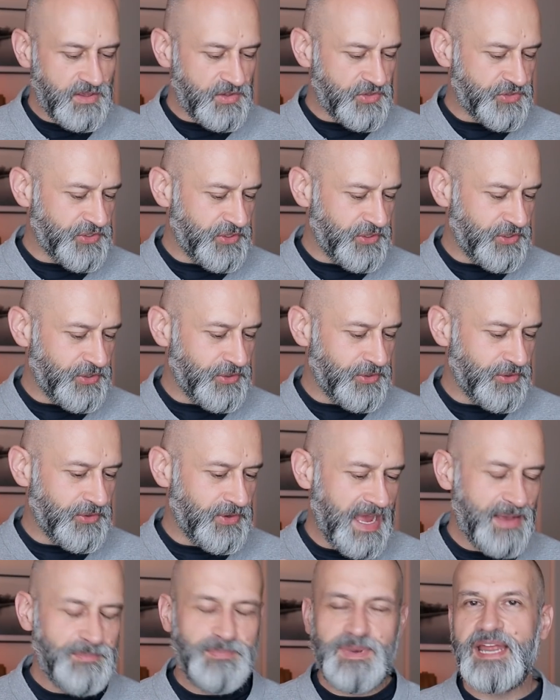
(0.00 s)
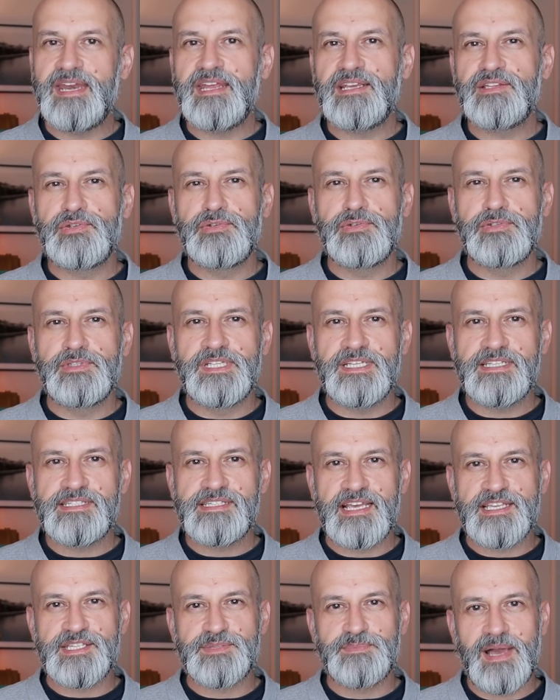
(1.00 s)
So I'm planning to do this
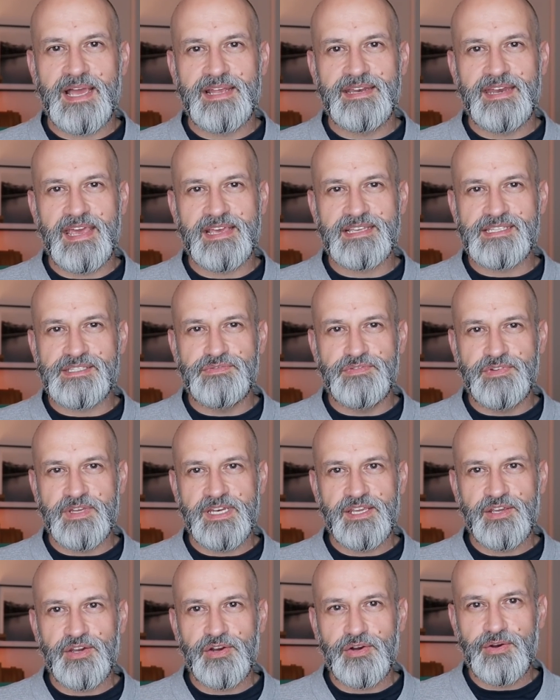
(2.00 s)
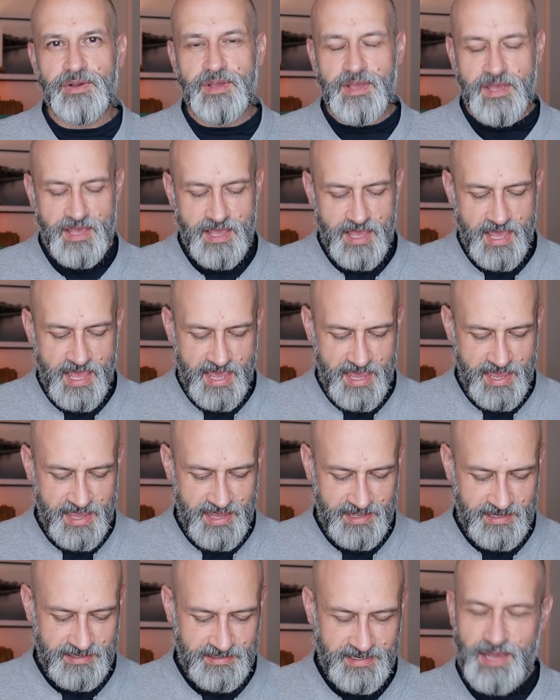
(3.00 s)
as my next video,
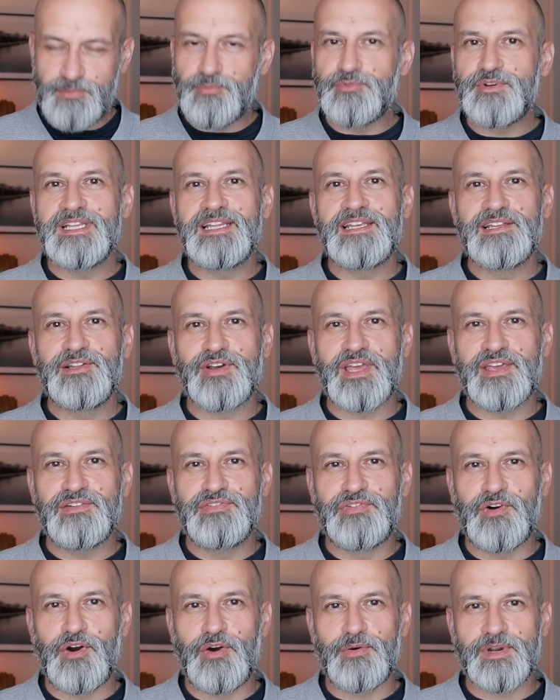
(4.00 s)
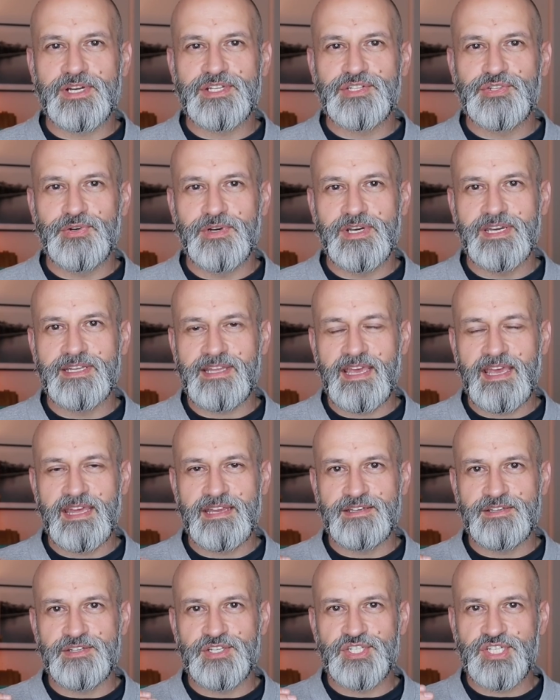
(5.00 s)
and I'm really looking forward to it
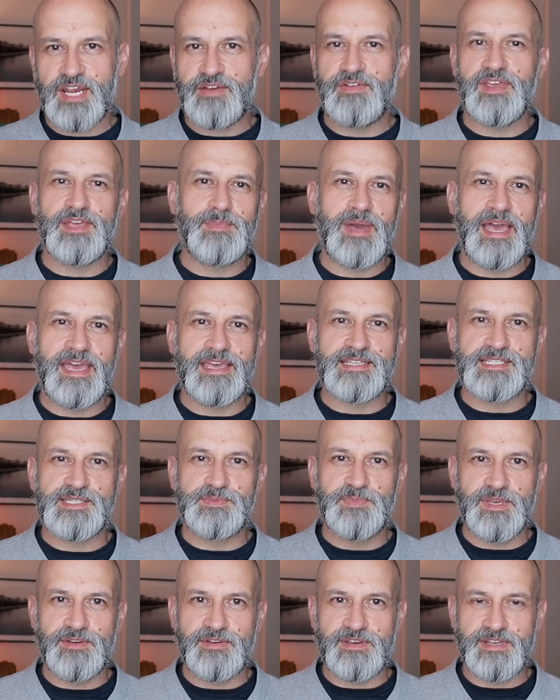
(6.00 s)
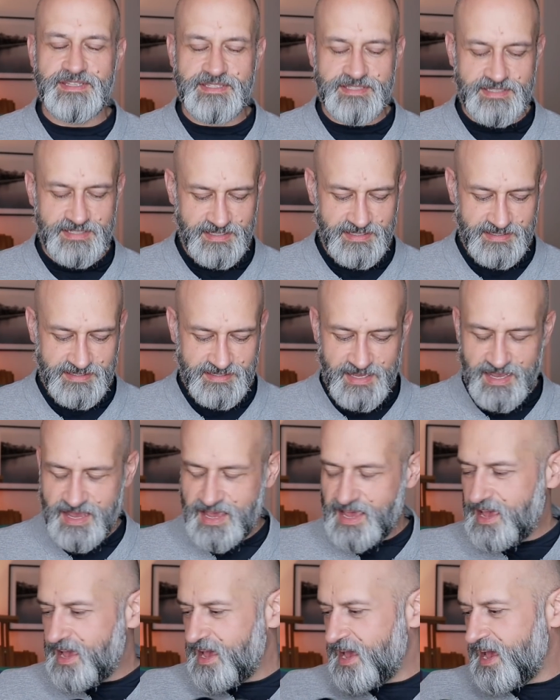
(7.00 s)
and sharing my experiences.
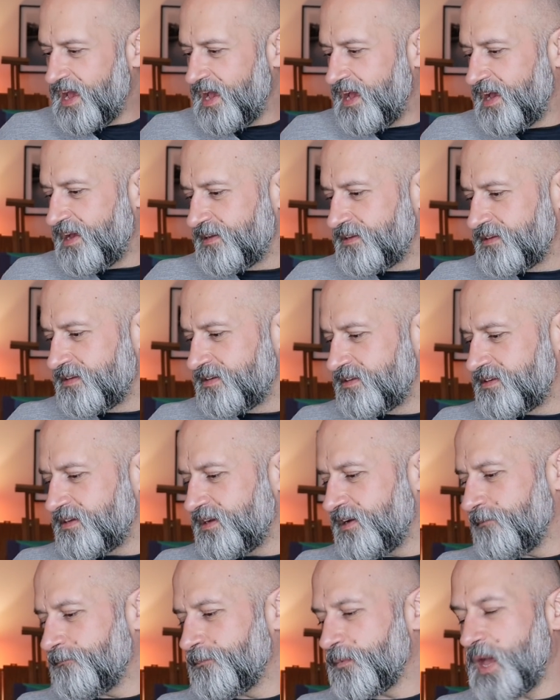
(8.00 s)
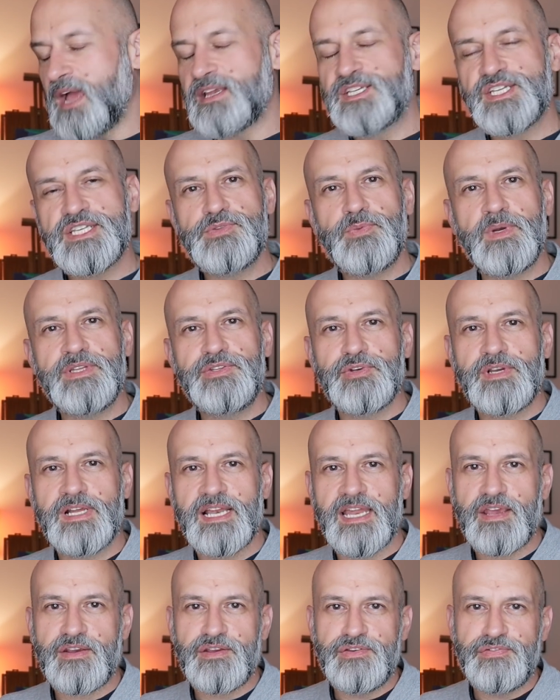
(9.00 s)
And I just want to
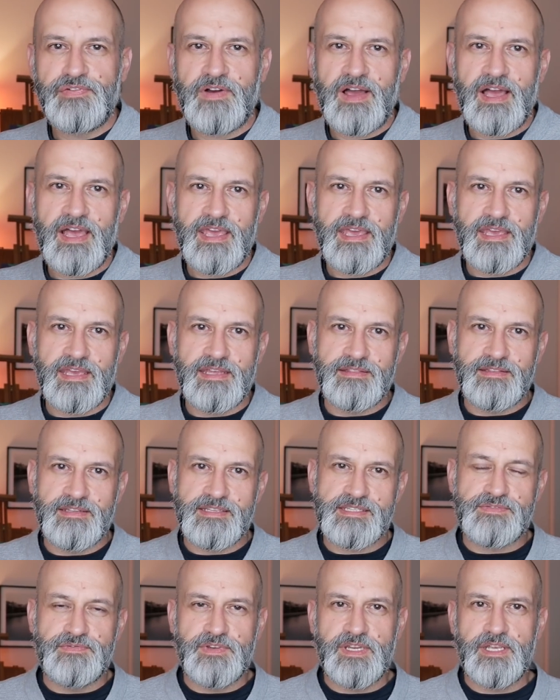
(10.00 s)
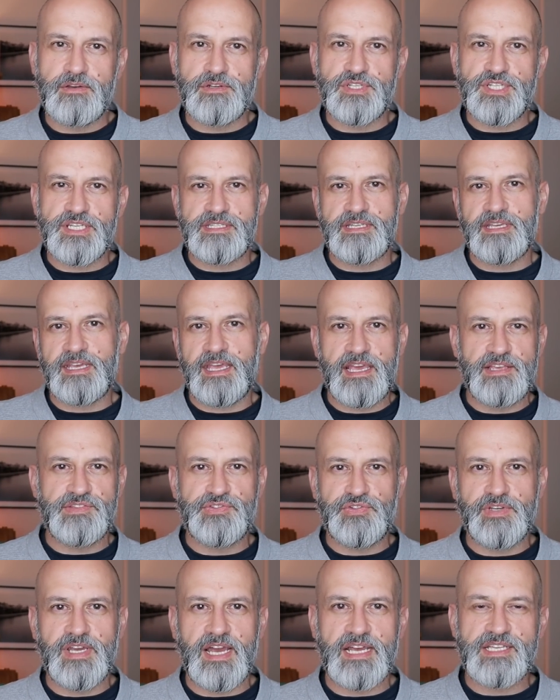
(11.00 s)
clarify in this video, just in
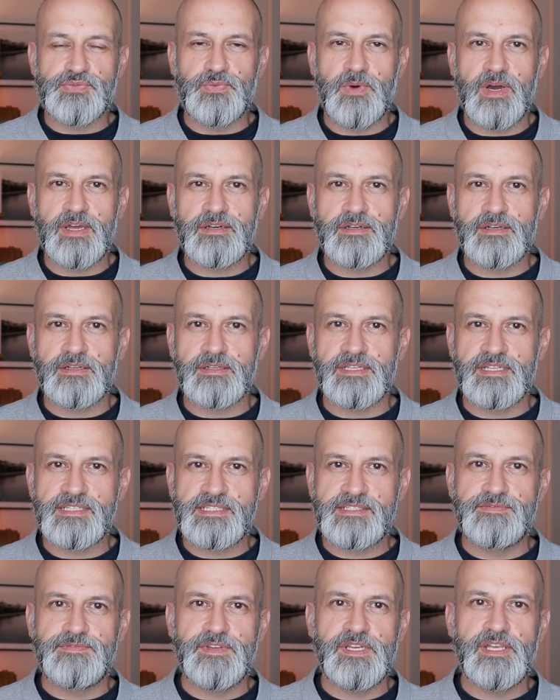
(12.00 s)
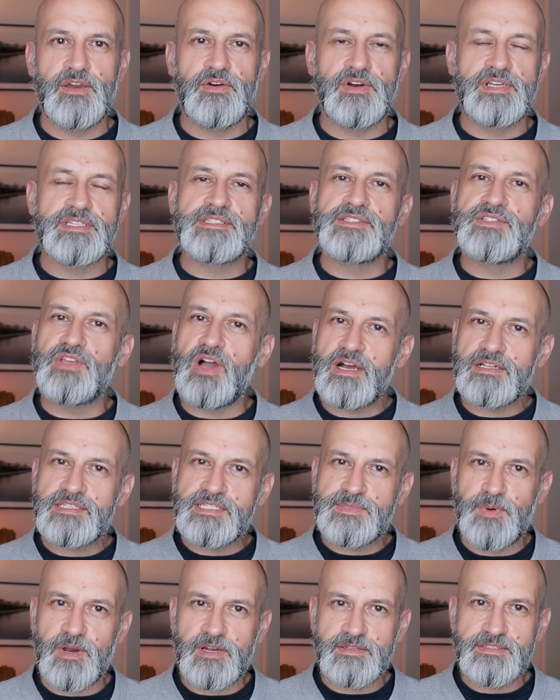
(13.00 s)
case you guys wonder, this video is not
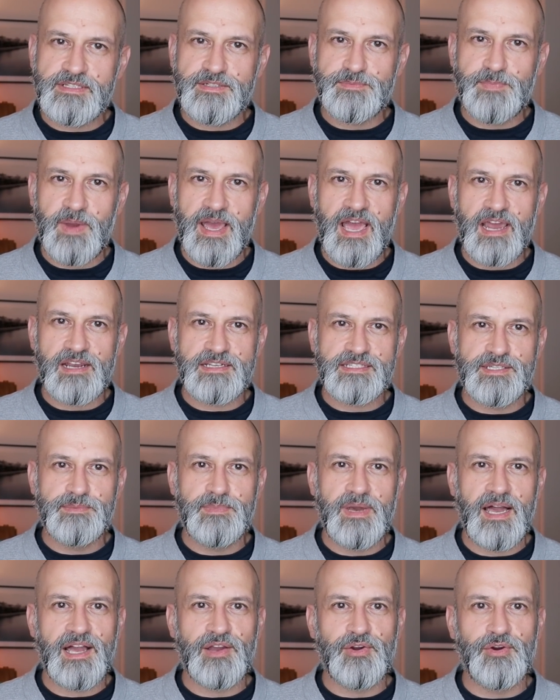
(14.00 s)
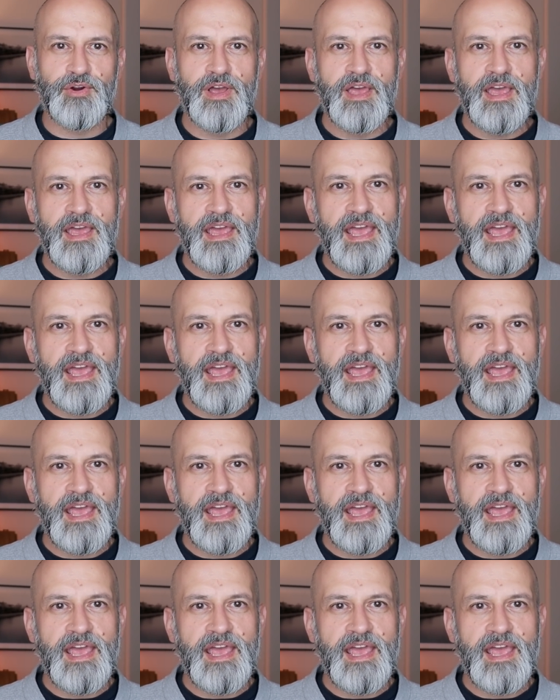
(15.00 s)
sponsored by Arcimago,